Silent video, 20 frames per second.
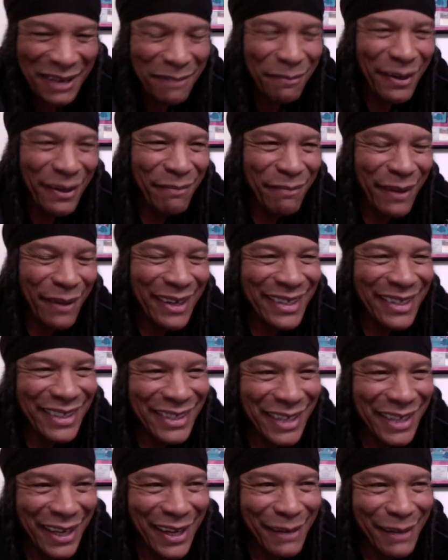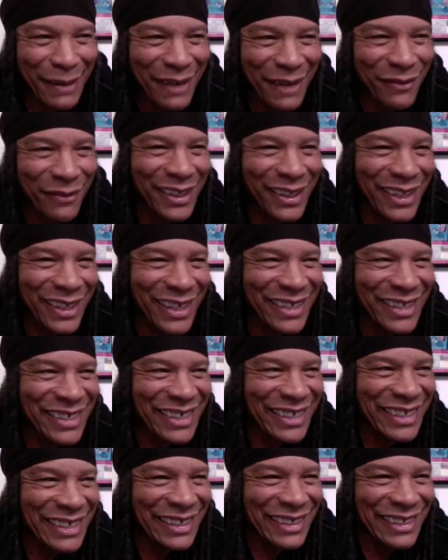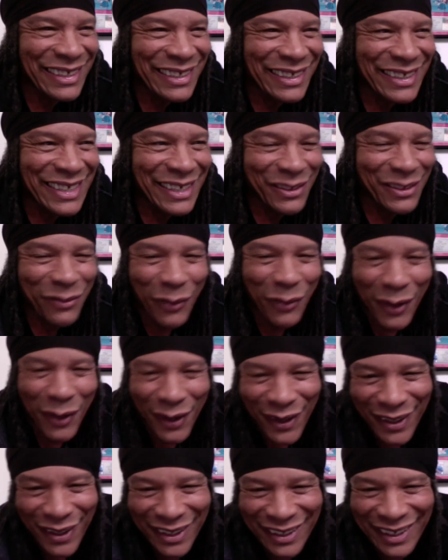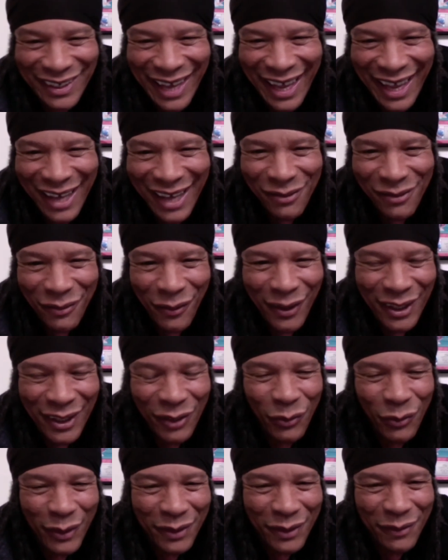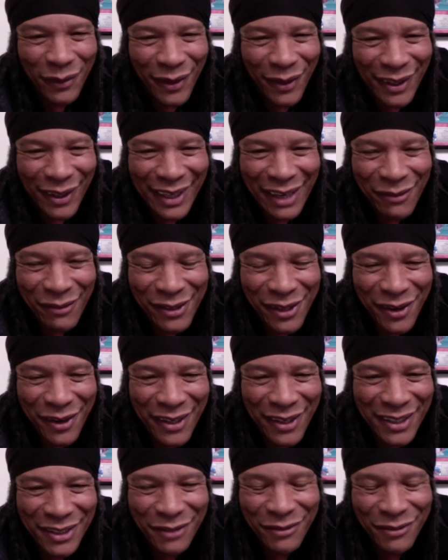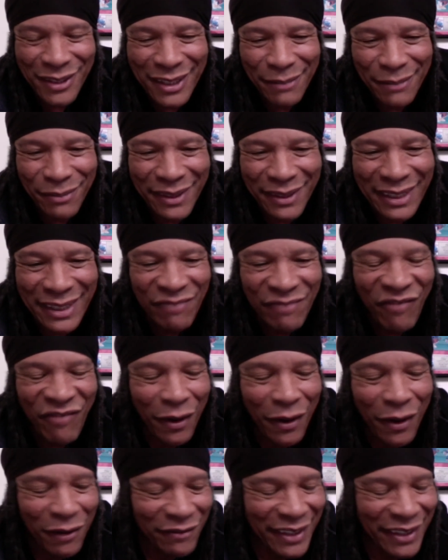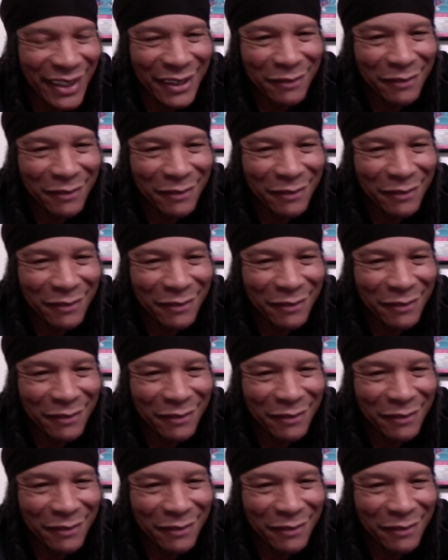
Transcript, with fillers: But by the time I realized it didn't work and hadn't worked and wouldn't work, I was already too deeply involved in it.